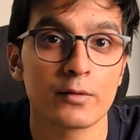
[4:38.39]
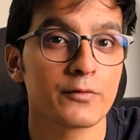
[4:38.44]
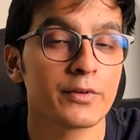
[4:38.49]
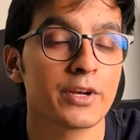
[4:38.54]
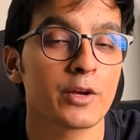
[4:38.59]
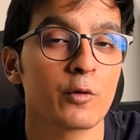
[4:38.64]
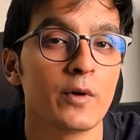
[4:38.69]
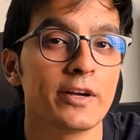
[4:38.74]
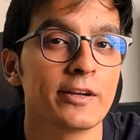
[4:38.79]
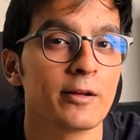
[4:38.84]

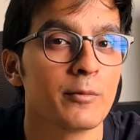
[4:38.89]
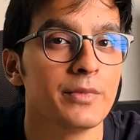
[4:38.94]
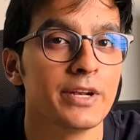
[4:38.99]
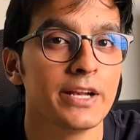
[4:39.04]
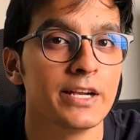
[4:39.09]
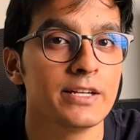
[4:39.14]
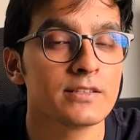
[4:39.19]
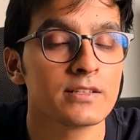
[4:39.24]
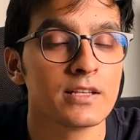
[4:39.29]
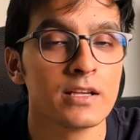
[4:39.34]
frequent
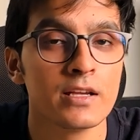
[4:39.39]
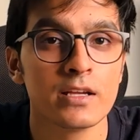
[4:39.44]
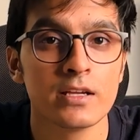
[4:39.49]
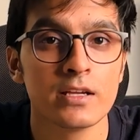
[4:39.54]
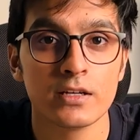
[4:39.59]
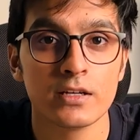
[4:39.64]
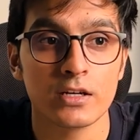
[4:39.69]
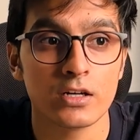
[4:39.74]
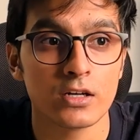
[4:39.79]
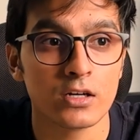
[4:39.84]
updates,
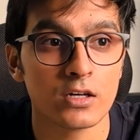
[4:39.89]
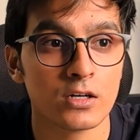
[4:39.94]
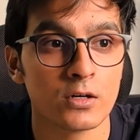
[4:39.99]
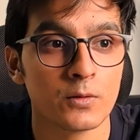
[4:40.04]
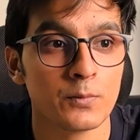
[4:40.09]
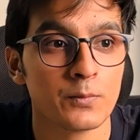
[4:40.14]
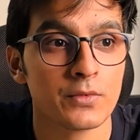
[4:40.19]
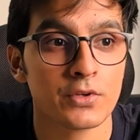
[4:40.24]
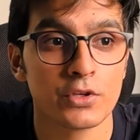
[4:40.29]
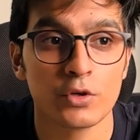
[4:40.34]

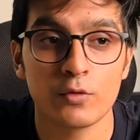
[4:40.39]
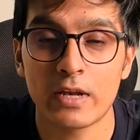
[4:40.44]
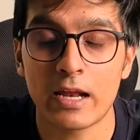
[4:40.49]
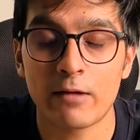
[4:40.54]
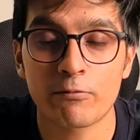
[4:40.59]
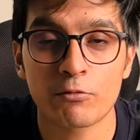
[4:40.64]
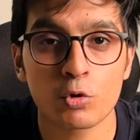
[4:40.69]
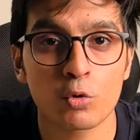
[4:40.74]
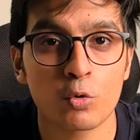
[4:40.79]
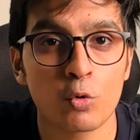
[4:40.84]
you will
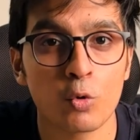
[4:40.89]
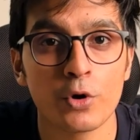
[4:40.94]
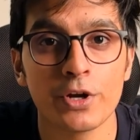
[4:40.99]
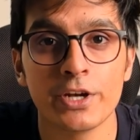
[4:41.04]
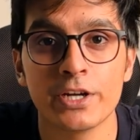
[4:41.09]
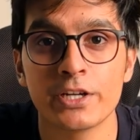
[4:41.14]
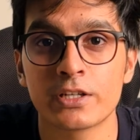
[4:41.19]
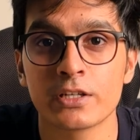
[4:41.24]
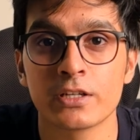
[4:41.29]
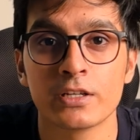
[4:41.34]
have to code
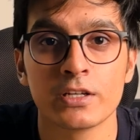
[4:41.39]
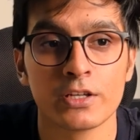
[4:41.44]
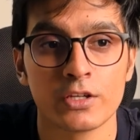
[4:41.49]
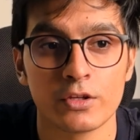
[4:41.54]
it.